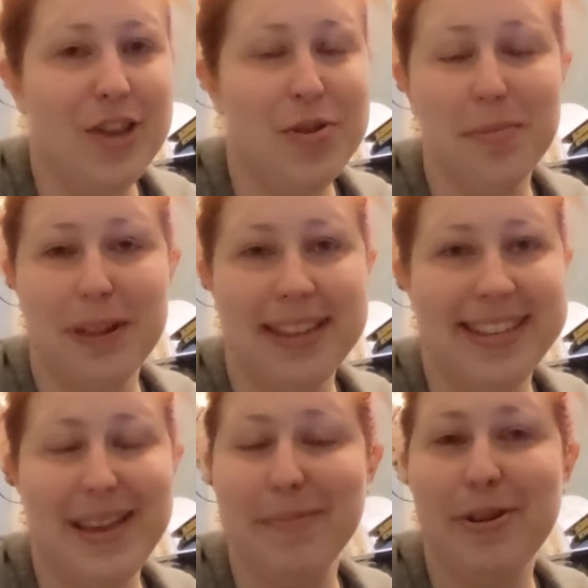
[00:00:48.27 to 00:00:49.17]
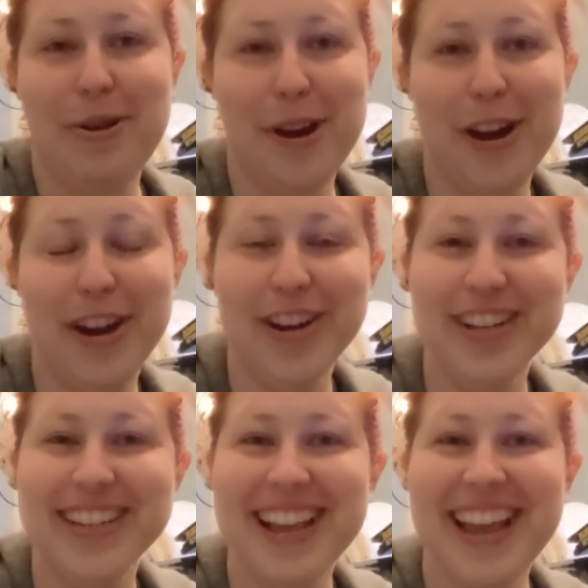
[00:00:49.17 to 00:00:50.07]
You can play the same
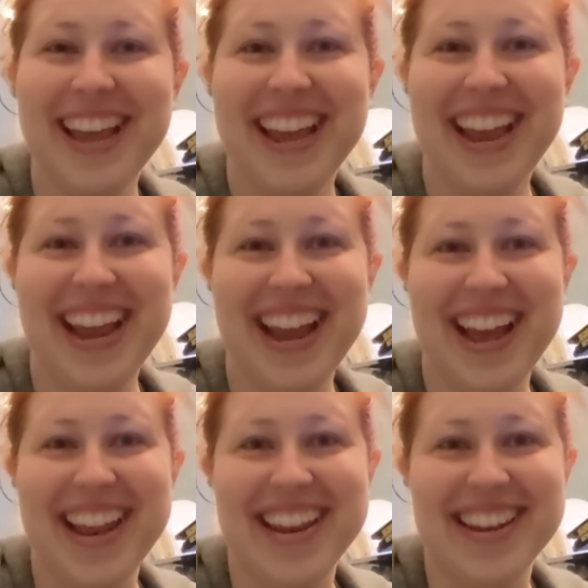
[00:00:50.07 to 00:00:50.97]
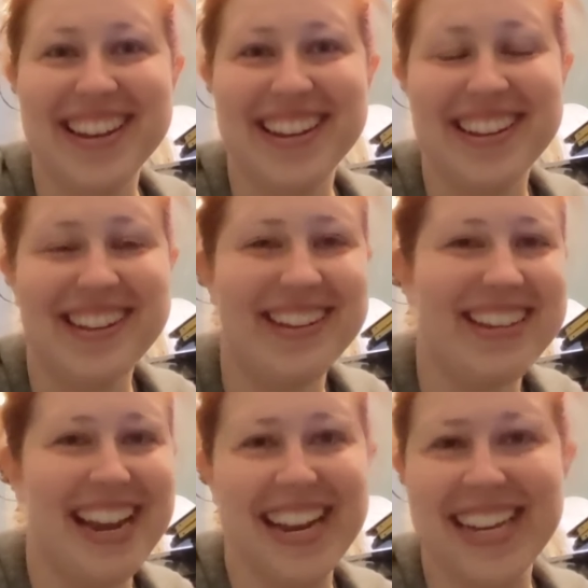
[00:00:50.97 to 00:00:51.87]
course, and
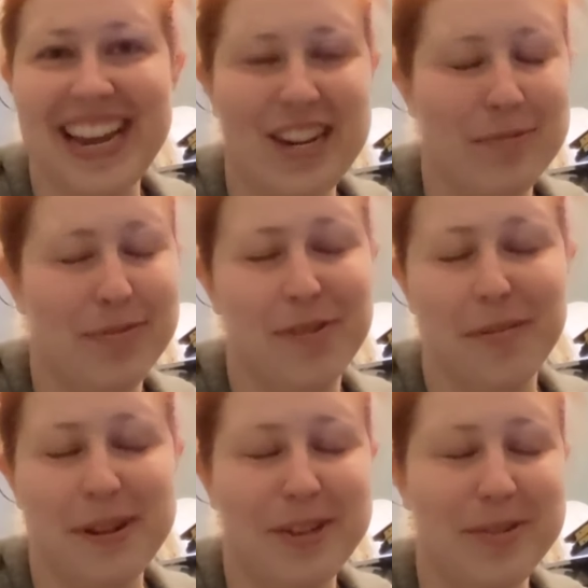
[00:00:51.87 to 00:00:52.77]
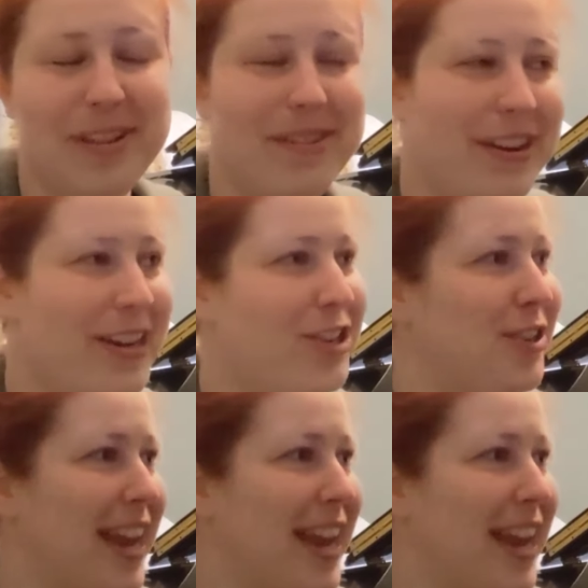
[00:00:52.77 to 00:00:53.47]
day to day your performance really varies.